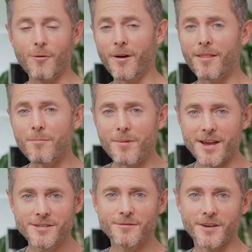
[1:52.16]
one of the
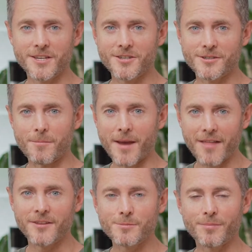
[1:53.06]
best features
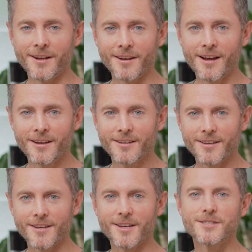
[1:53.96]
about this blender,
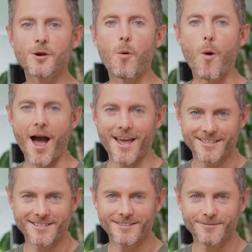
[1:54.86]
it's quiet.